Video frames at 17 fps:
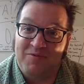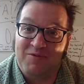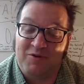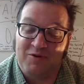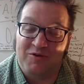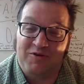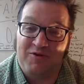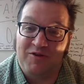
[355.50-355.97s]

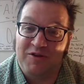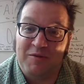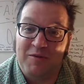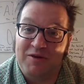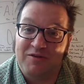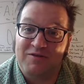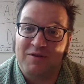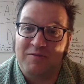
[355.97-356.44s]
to think
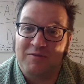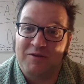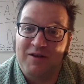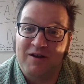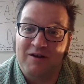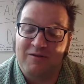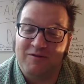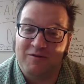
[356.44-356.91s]
about
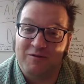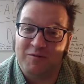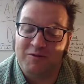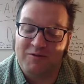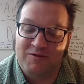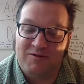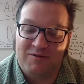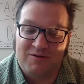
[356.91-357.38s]
something else,
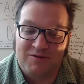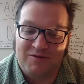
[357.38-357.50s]
but